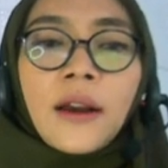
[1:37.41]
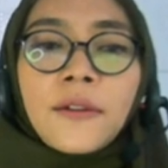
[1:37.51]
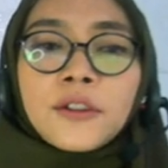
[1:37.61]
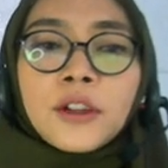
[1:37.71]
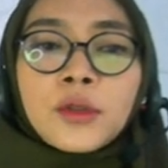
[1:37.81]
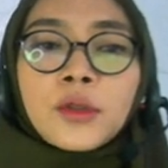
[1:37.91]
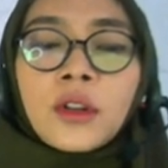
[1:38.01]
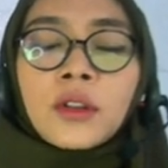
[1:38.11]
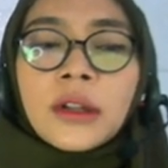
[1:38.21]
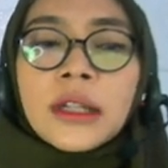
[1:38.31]
After you
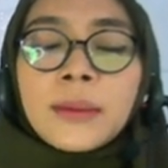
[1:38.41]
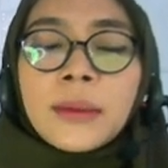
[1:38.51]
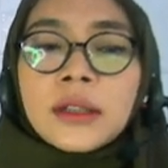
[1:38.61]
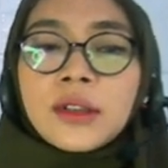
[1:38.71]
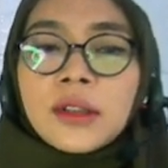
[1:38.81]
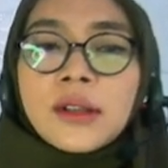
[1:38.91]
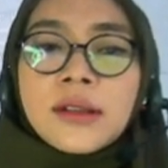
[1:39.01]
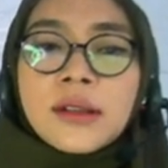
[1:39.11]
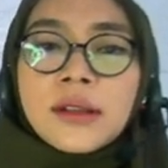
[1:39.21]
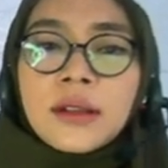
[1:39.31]
already
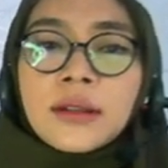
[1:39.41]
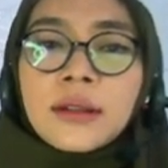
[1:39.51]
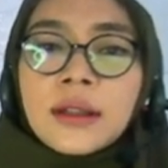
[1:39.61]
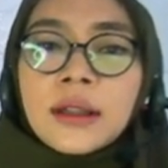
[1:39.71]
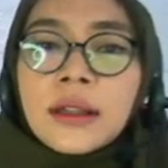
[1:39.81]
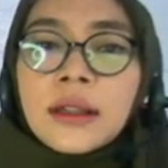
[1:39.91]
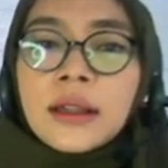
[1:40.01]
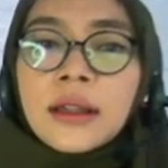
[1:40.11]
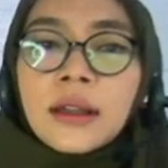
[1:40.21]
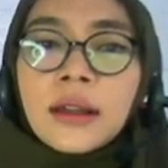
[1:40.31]
mentioned the